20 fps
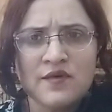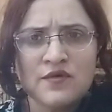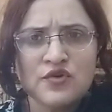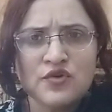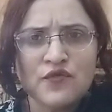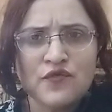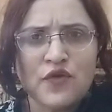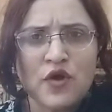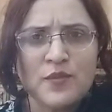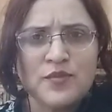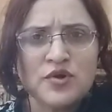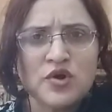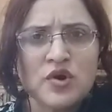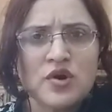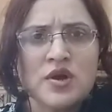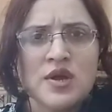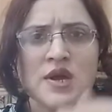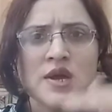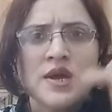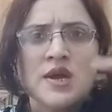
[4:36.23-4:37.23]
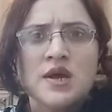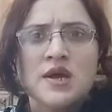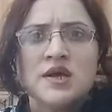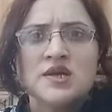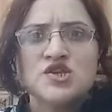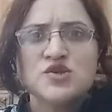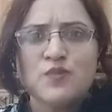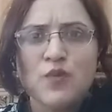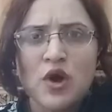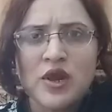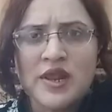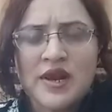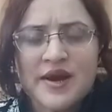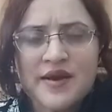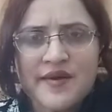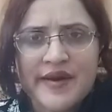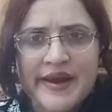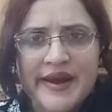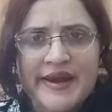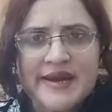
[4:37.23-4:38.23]
from your smaller
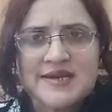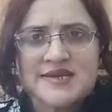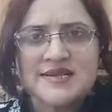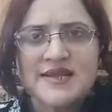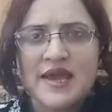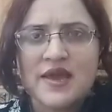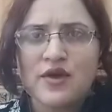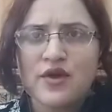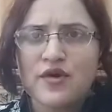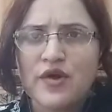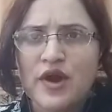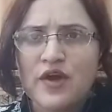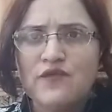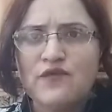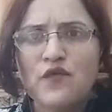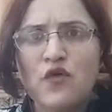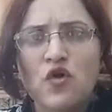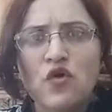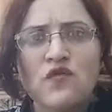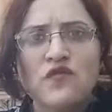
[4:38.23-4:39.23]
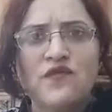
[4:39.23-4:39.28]
grades like grade 4,